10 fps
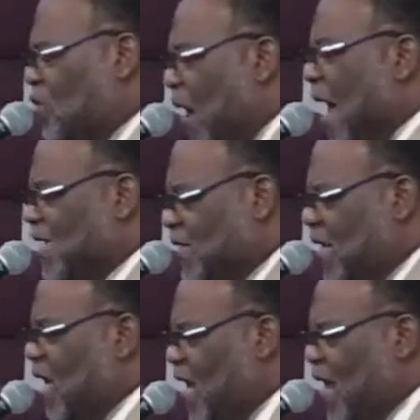I say
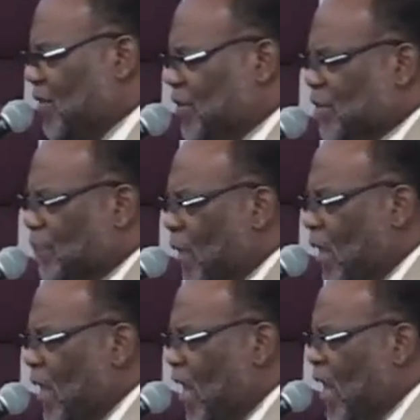yes.
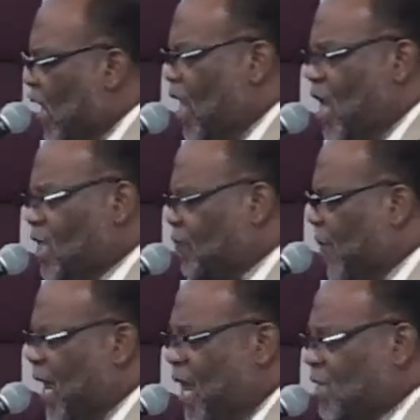He's
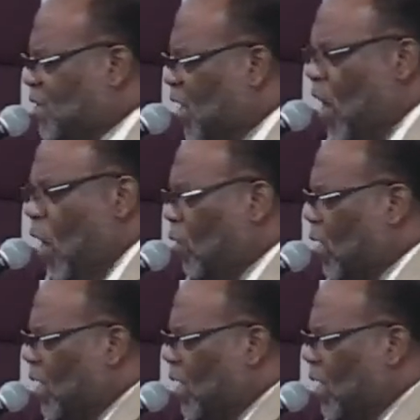been so good.